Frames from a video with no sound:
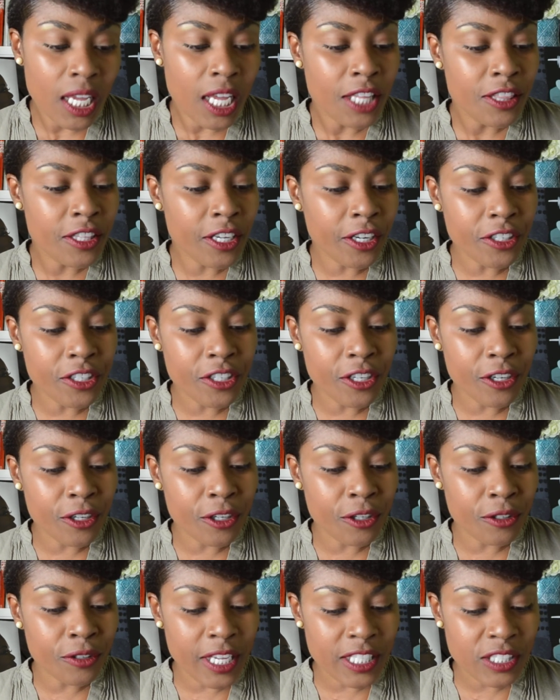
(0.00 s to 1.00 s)
There you
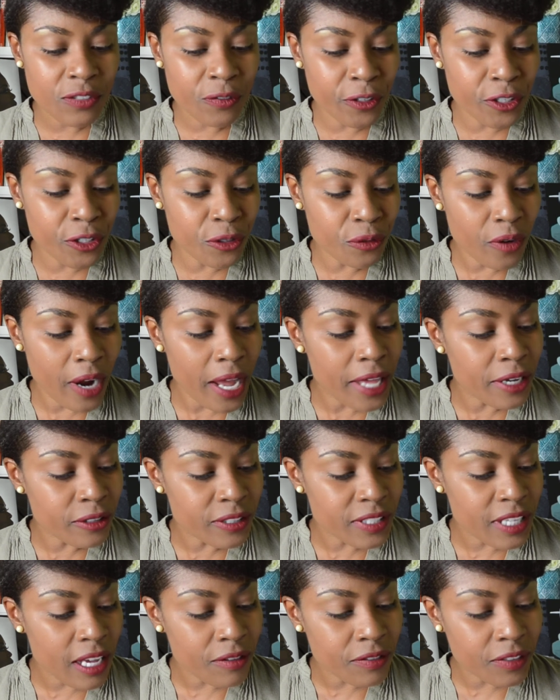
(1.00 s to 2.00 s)
go. That's for you
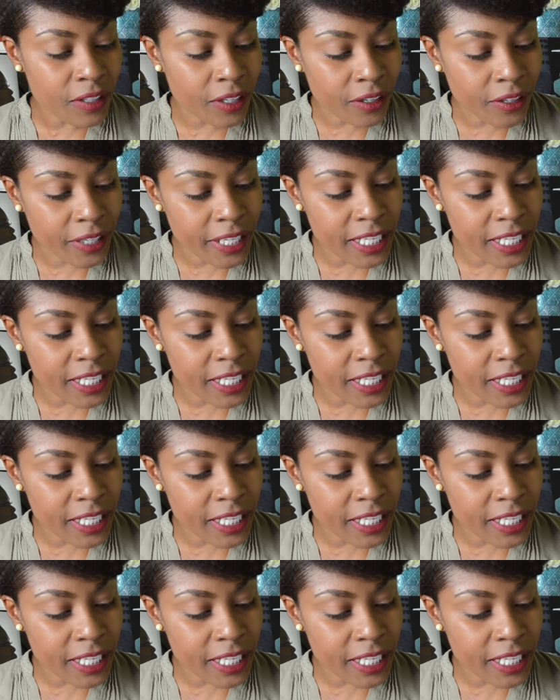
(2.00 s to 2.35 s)
writers out there.